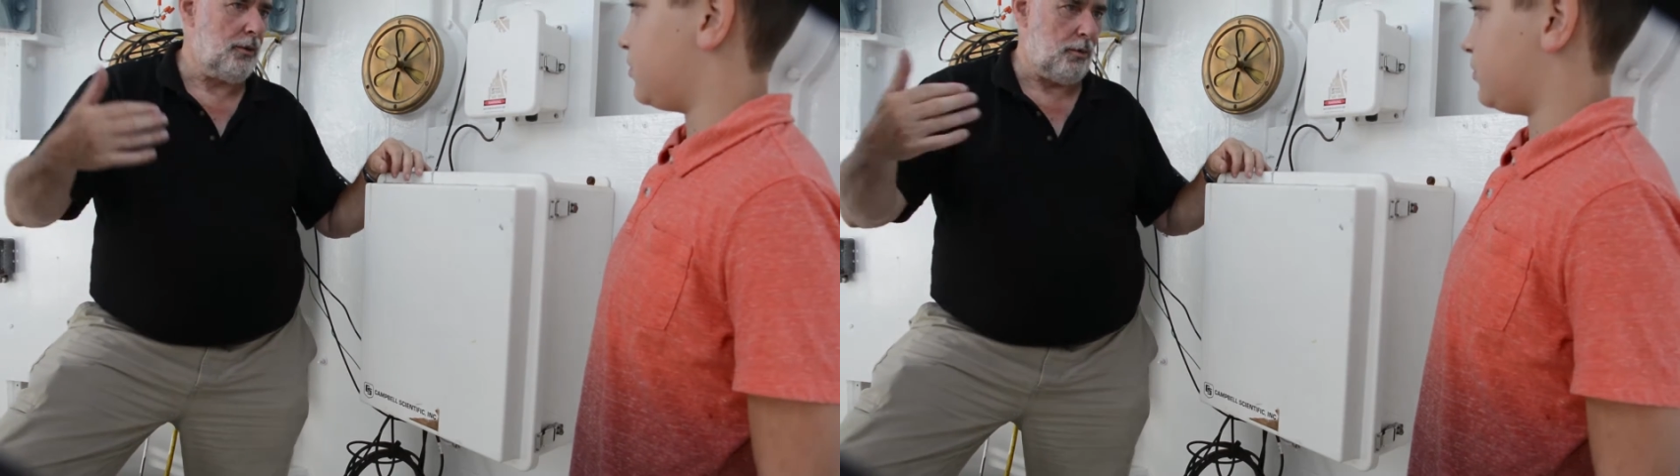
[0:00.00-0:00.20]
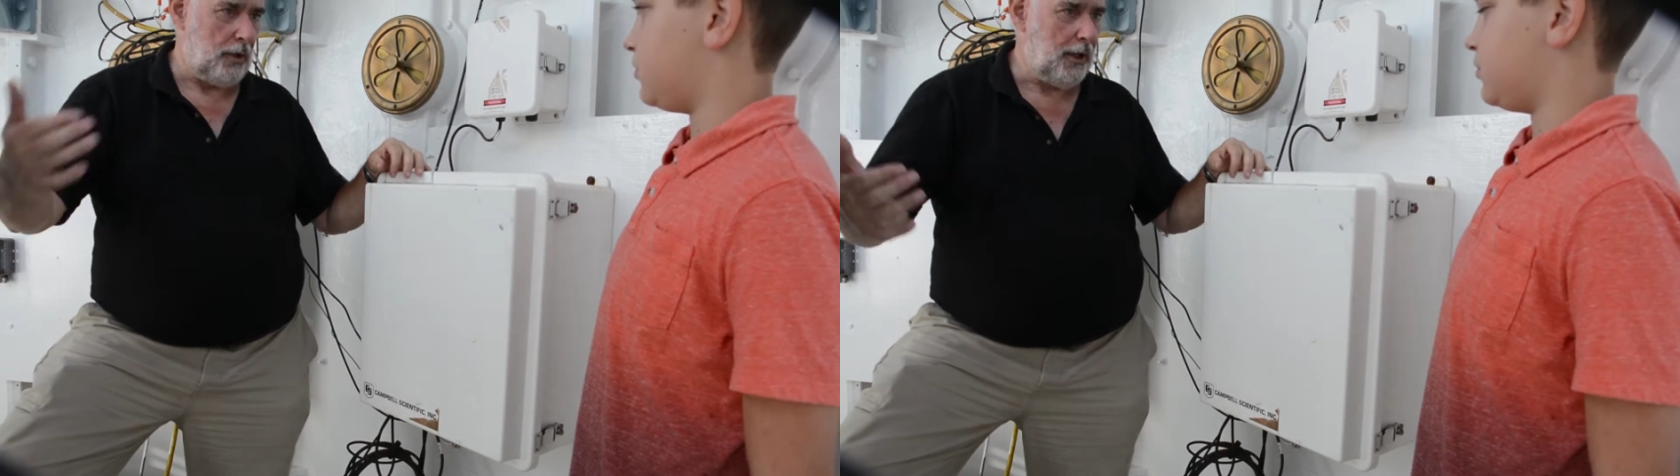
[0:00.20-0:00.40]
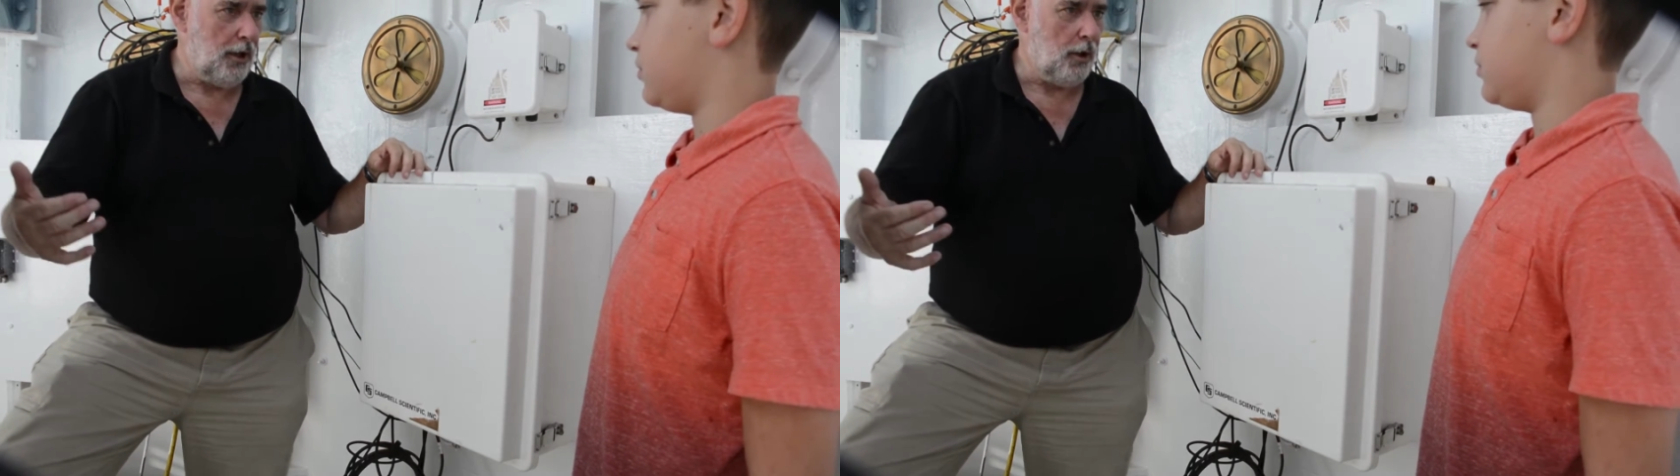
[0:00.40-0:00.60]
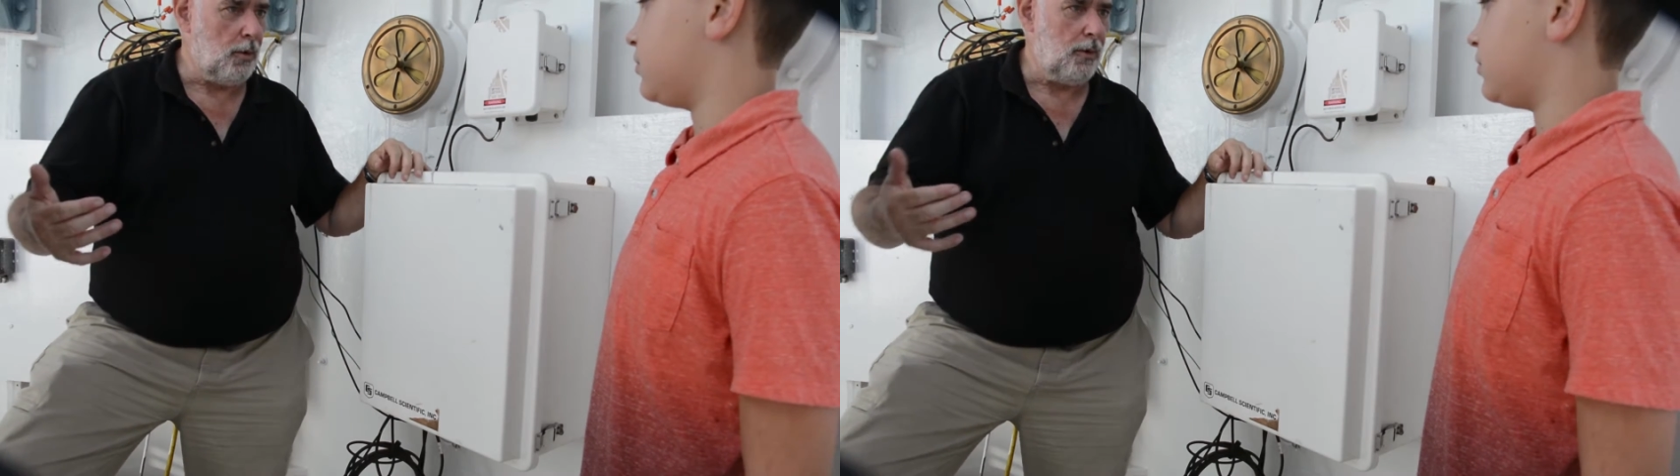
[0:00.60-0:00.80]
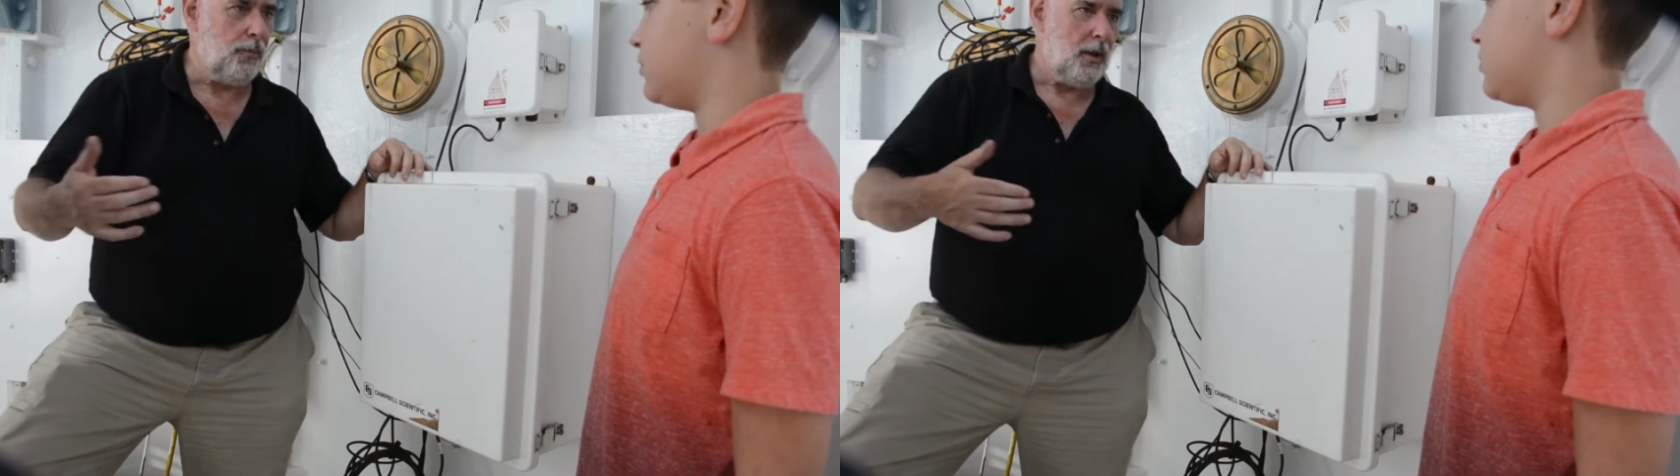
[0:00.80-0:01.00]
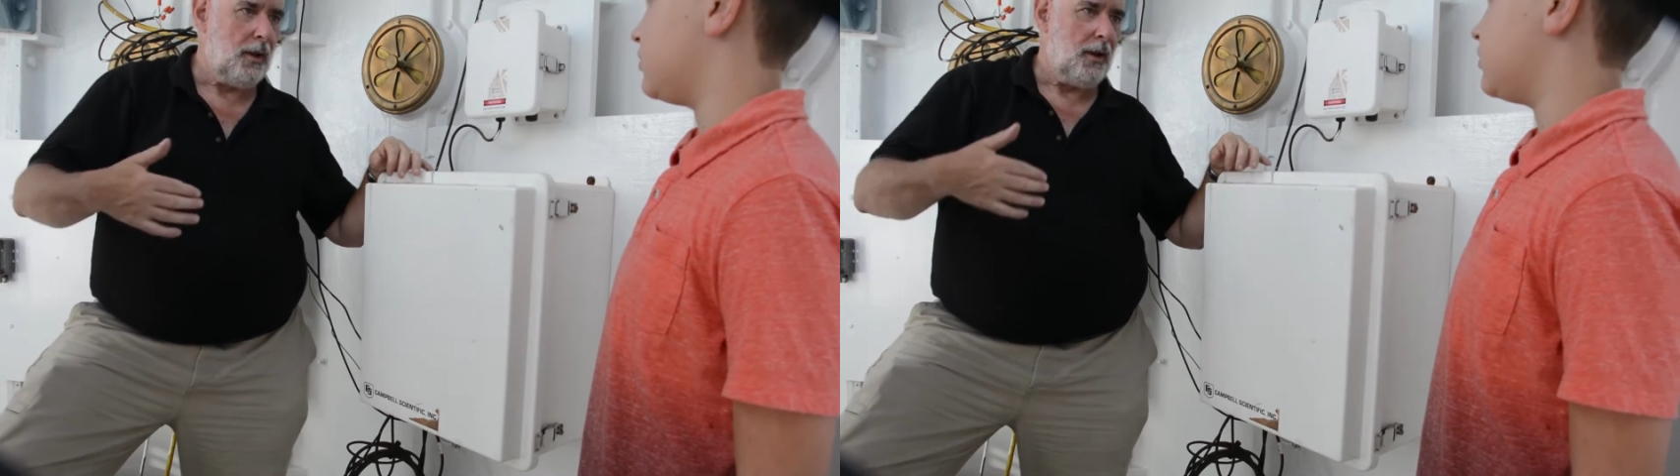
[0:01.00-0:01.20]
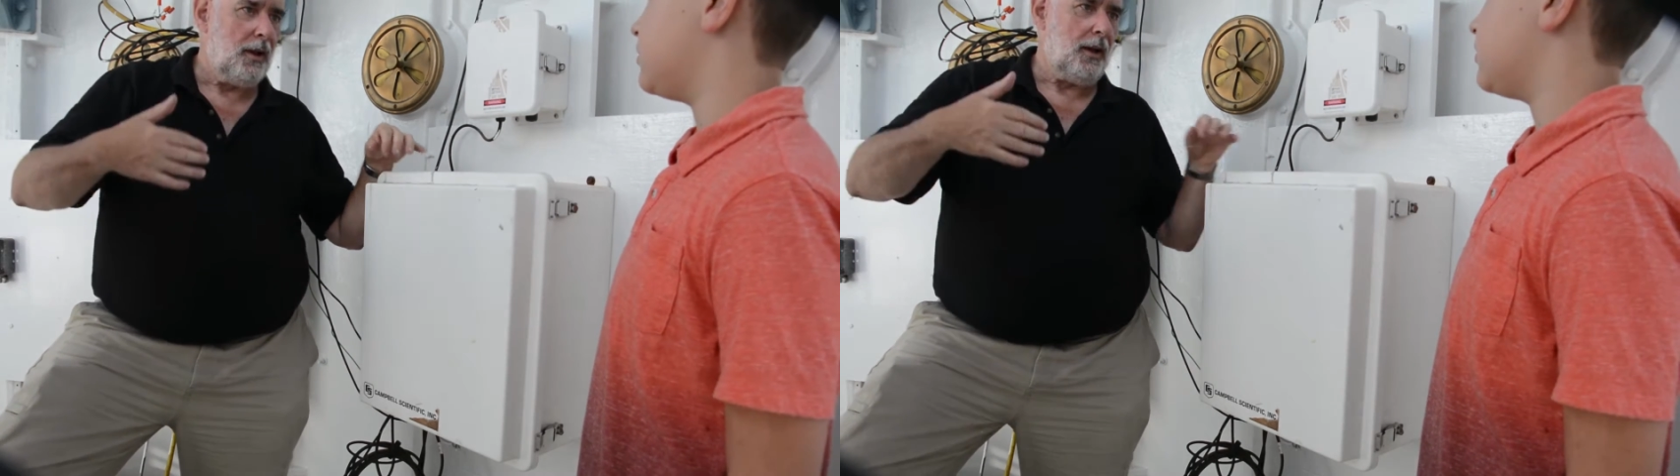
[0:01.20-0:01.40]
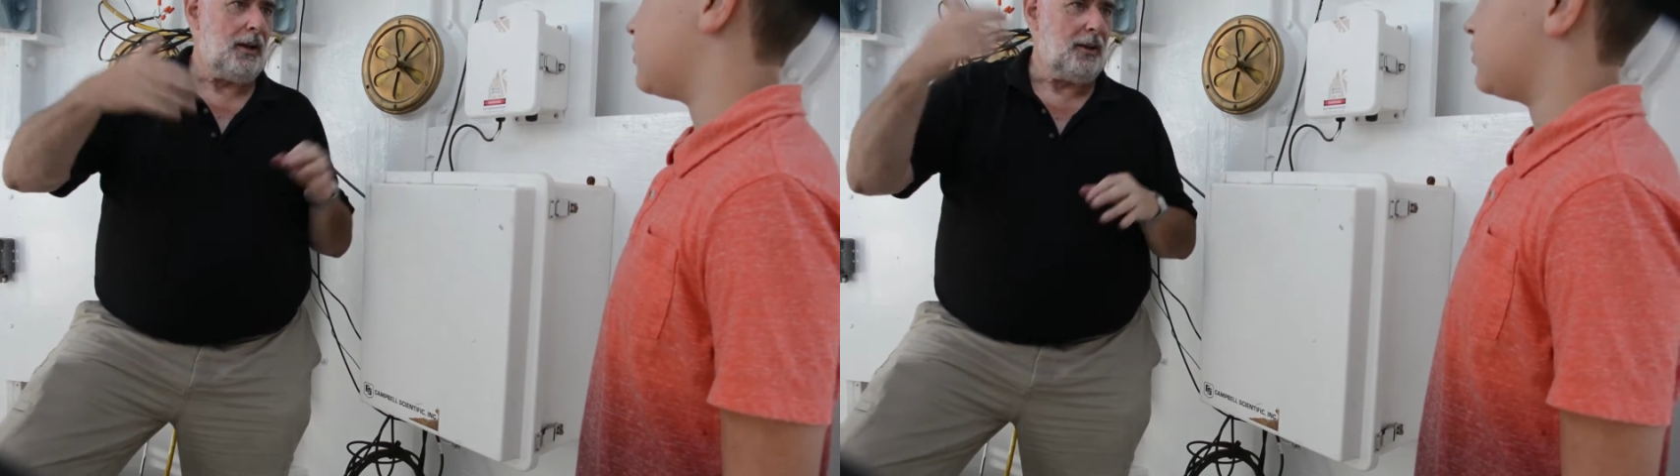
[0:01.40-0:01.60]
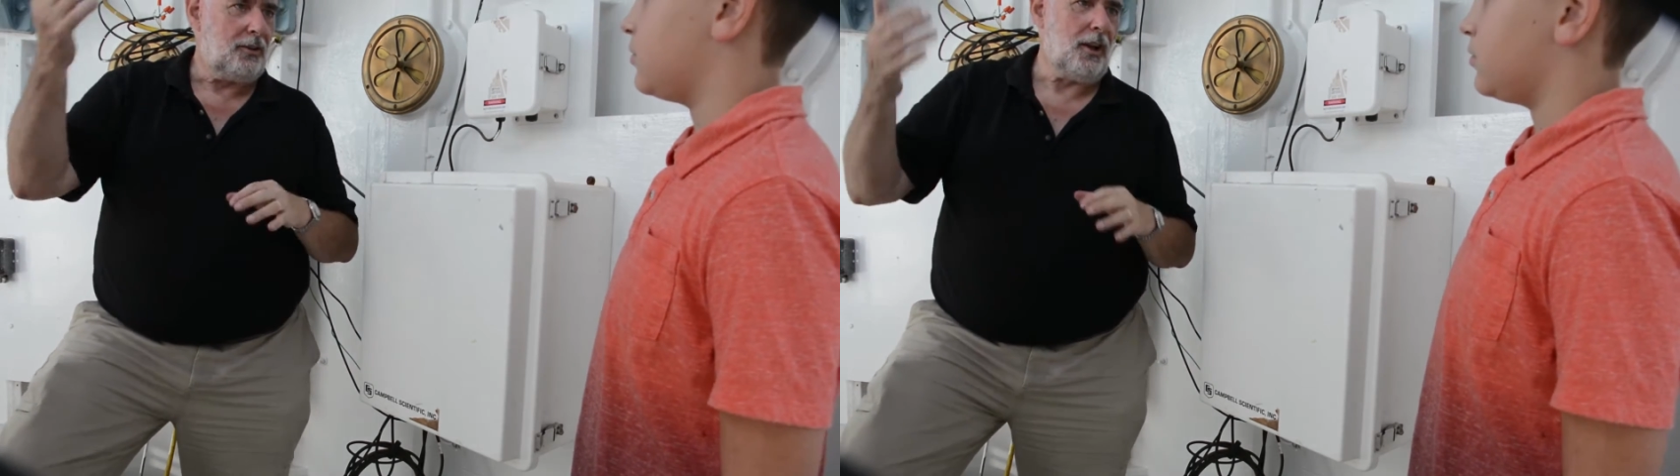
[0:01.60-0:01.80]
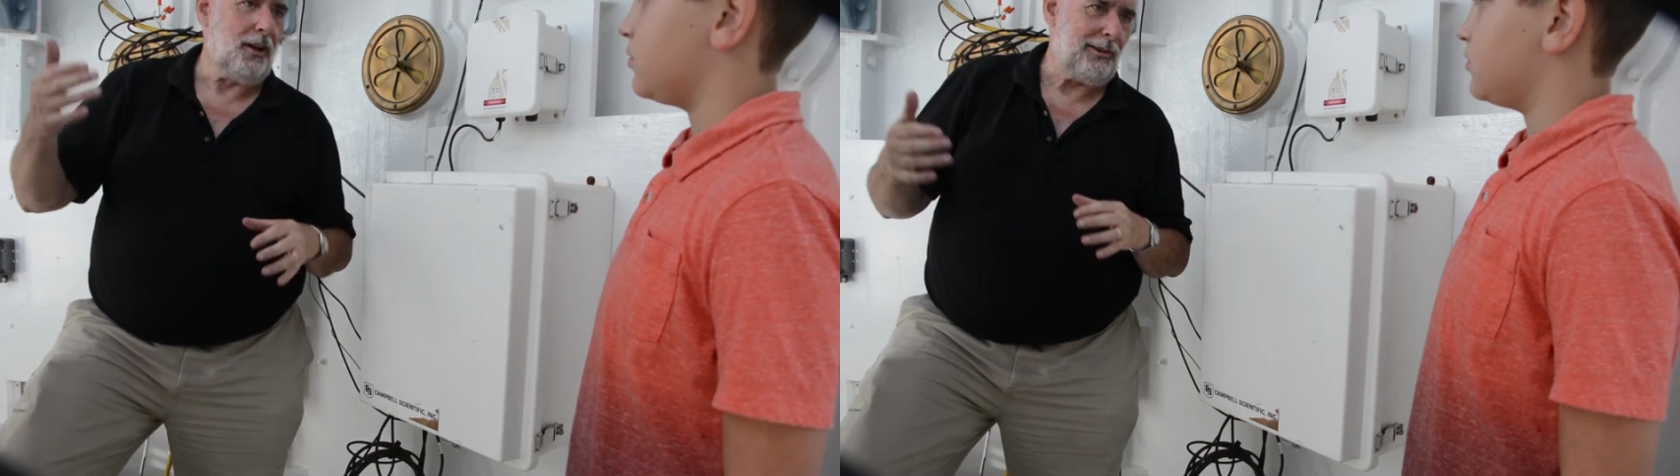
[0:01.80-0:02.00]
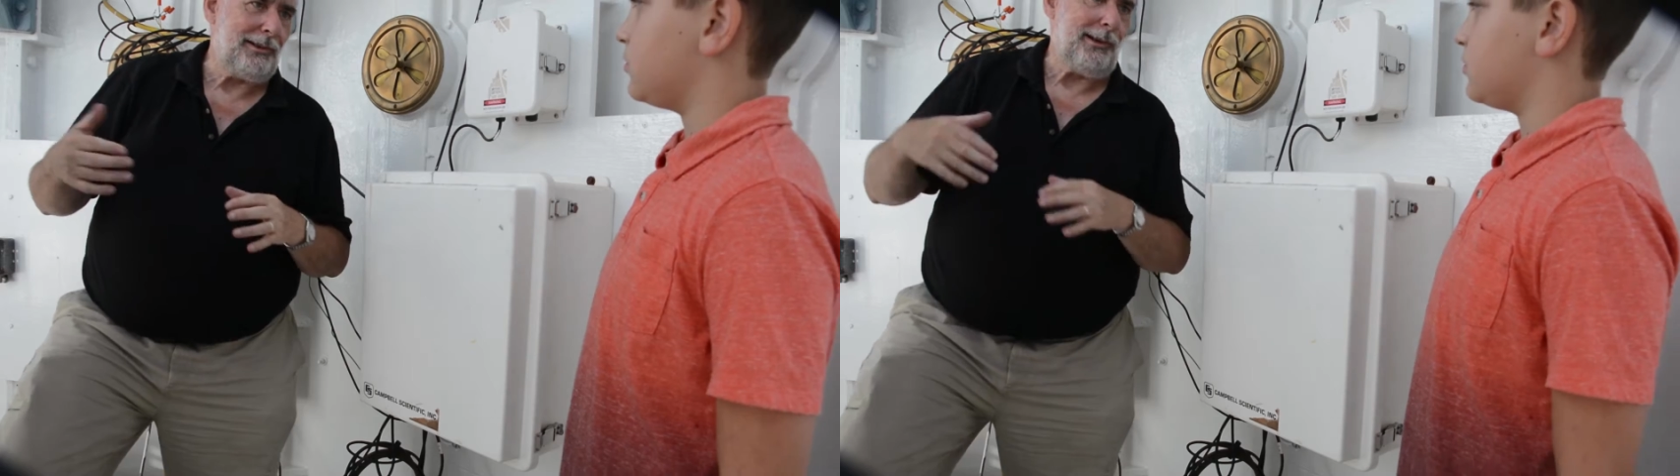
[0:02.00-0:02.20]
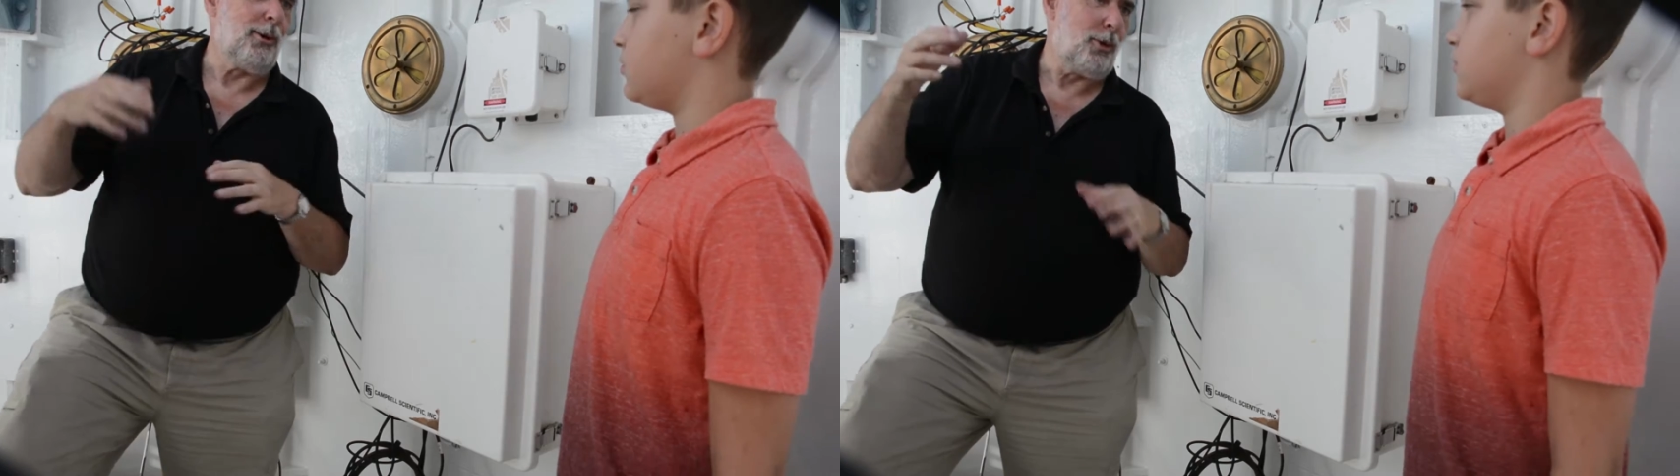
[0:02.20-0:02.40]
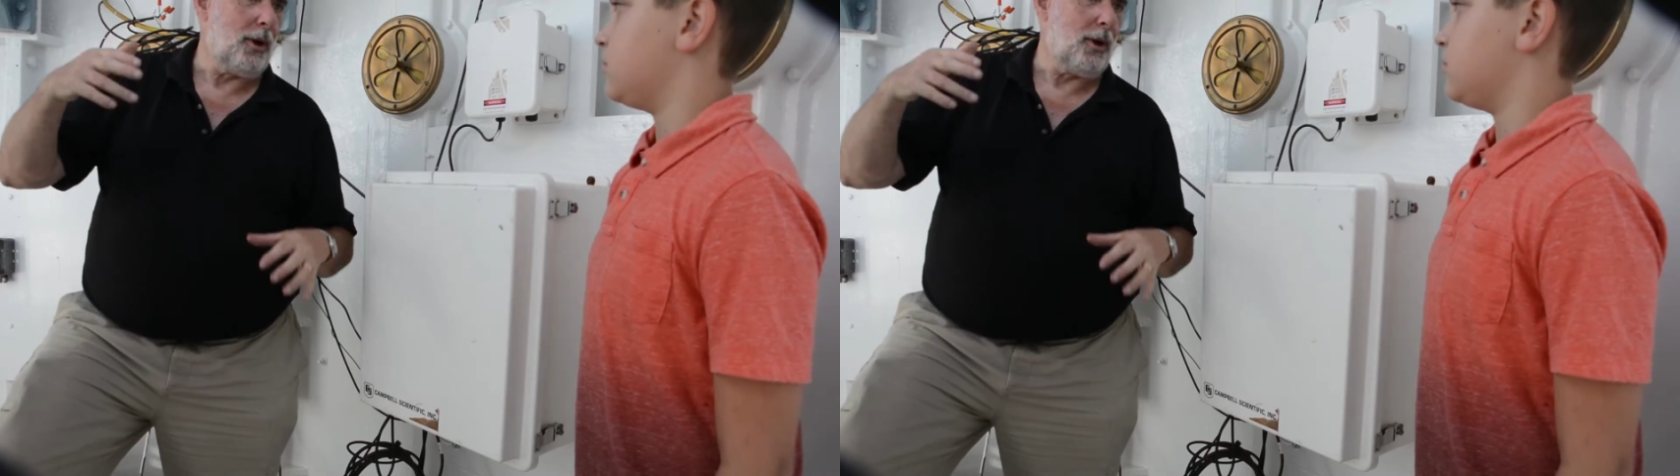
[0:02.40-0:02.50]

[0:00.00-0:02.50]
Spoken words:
or the radio and it says, the